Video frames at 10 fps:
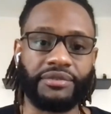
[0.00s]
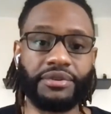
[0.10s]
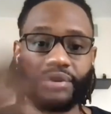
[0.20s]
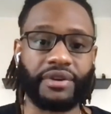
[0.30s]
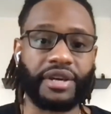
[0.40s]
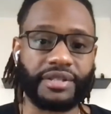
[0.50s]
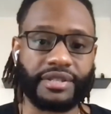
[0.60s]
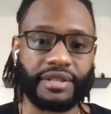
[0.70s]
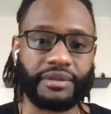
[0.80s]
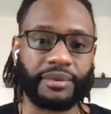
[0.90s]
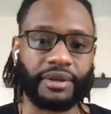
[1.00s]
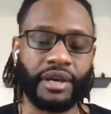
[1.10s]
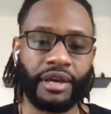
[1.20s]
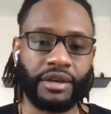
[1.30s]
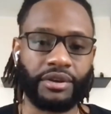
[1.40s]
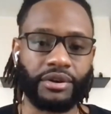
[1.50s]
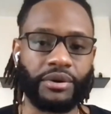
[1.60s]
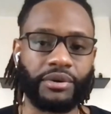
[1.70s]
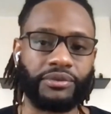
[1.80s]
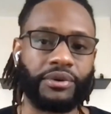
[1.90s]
future of Haitian cinema, you know, going mm-hmm.